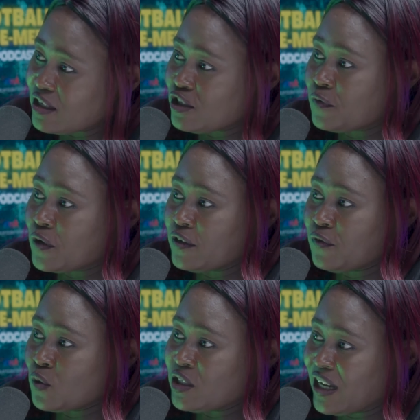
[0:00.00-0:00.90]
they're different
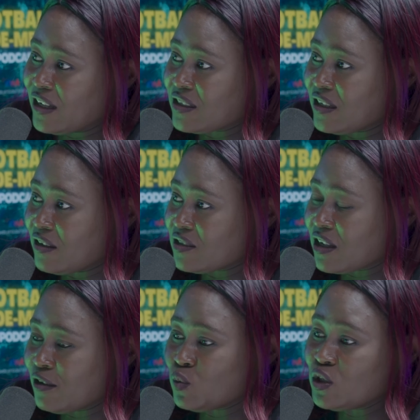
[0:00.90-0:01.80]
for the Arsenal
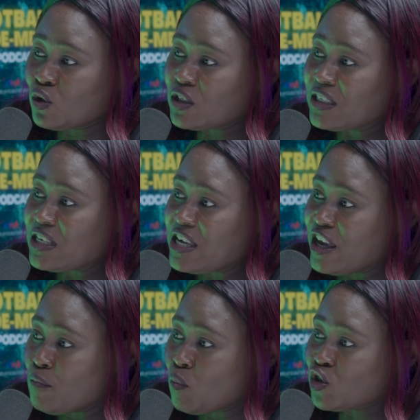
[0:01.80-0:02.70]
side. We don't see
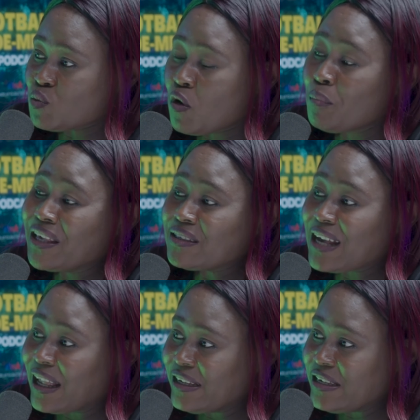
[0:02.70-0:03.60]
a much more
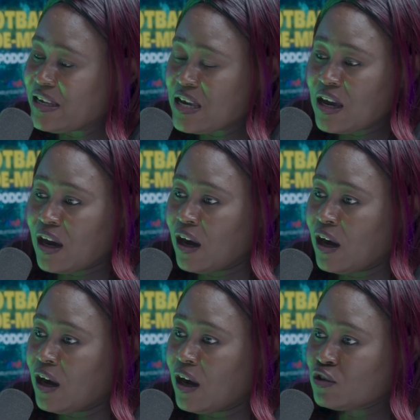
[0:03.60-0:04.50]
mentally
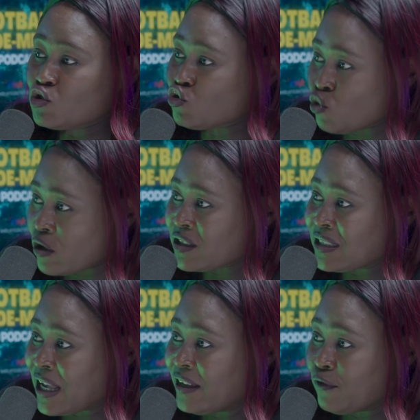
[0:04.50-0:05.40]
strong
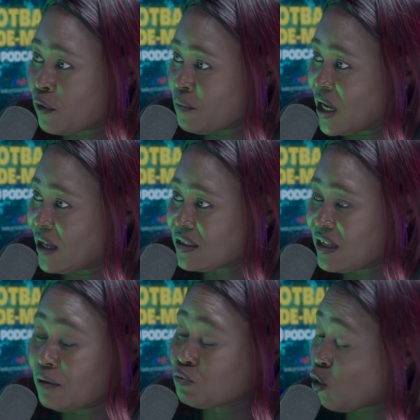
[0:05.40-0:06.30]
side from the
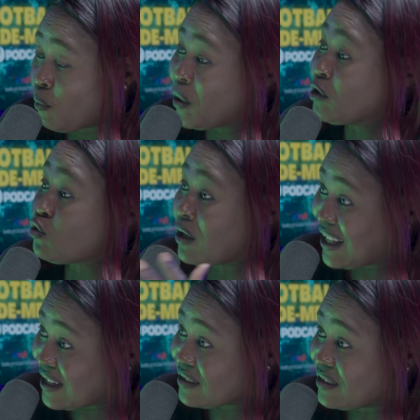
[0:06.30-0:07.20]
Arsenal compared to
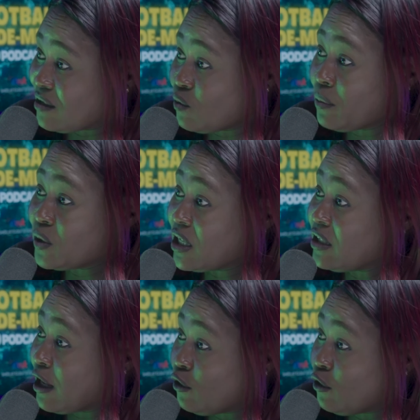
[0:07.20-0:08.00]
last season where we say they